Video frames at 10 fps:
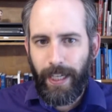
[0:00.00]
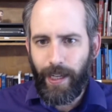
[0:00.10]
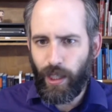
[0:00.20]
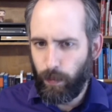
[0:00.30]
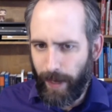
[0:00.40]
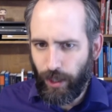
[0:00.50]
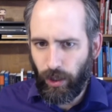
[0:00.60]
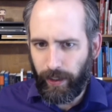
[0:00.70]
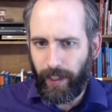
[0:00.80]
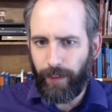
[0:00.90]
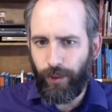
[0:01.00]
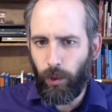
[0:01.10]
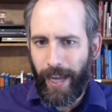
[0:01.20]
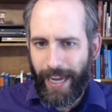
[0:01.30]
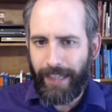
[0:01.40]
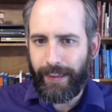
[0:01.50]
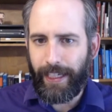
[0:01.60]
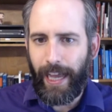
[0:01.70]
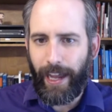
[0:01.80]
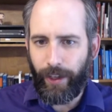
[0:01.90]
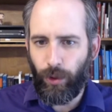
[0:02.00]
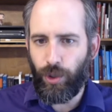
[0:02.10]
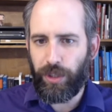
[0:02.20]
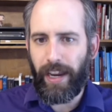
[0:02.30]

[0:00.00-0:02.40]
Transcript: Especially if you hate the guy who just